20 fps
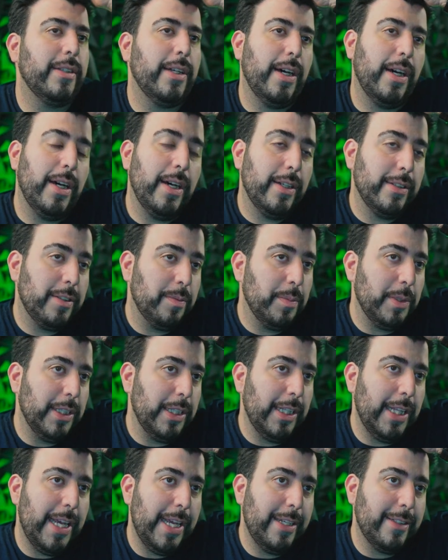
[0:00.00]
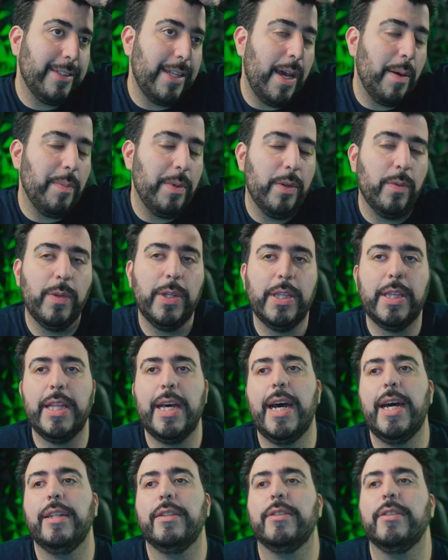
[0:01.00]
Uh, some delays happened with
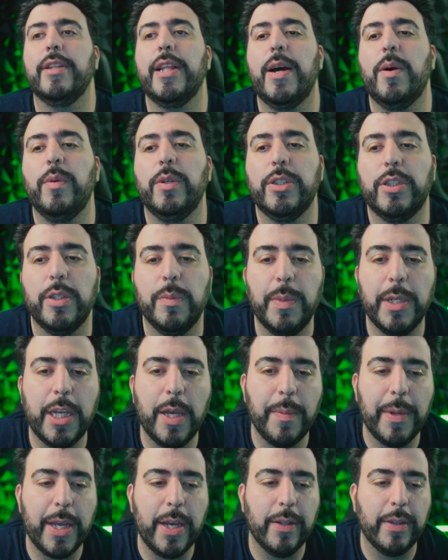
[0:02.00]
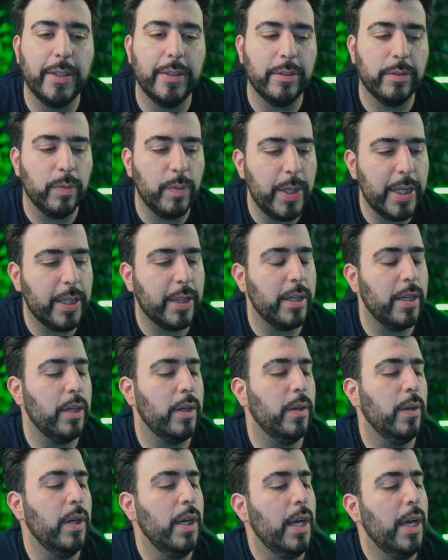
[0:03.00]
that, so that one should be coming out this week
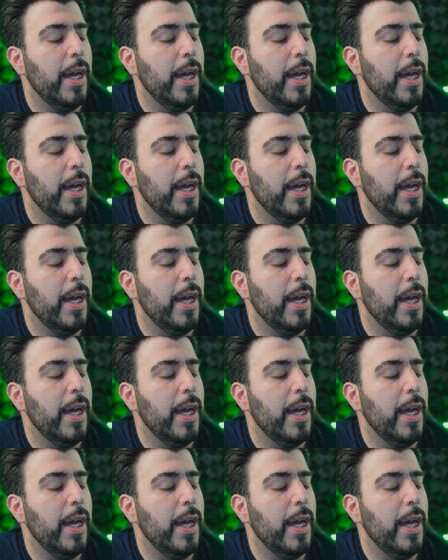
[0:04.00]
though